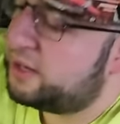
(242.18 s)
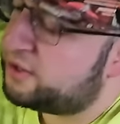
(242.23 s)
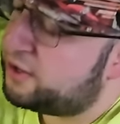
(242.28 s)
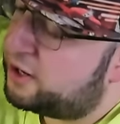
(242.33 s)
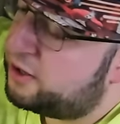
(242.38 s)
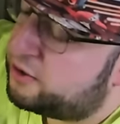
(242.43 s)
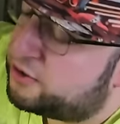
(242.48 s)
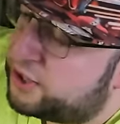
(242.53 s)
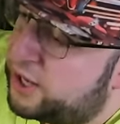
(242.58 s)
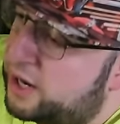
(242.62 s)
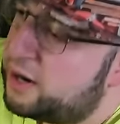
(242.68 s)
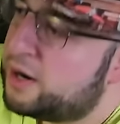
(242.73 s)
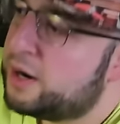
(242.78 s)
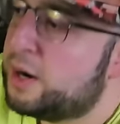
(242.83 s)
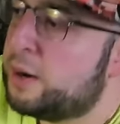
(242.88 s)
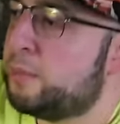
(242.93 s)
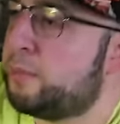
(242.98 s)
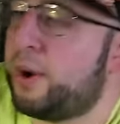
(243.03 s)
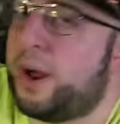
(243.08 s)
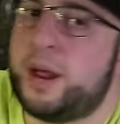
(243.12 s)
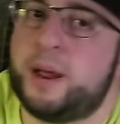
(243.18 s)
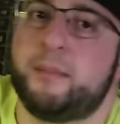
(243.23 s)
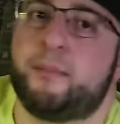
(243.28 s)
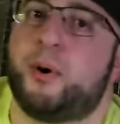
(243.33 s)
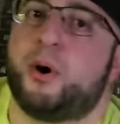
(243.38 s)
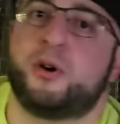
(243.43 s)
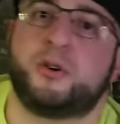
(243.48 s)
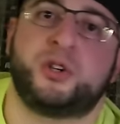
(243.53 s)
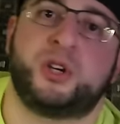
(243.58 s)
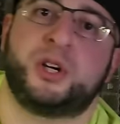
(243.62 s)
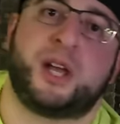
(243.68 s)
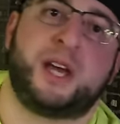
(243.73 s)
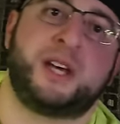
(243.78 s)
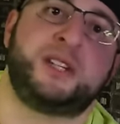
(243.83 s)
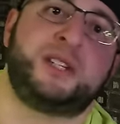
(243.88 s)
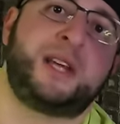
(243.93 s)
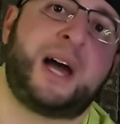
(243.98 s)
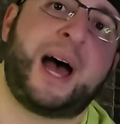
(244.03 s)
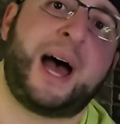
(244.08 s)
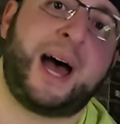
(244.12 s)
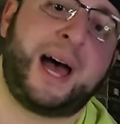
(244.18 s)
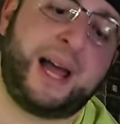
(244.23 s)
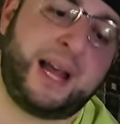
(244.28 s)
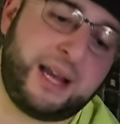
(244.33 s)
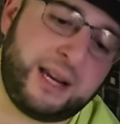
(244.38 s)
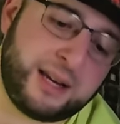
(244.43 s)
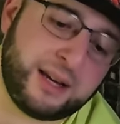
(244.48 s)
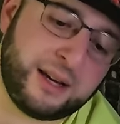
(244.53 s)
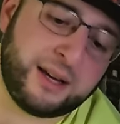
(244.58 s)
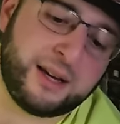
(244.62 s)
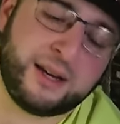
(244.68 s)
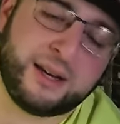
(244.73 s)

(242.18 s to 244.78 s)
titles that Brian Barczyk had died,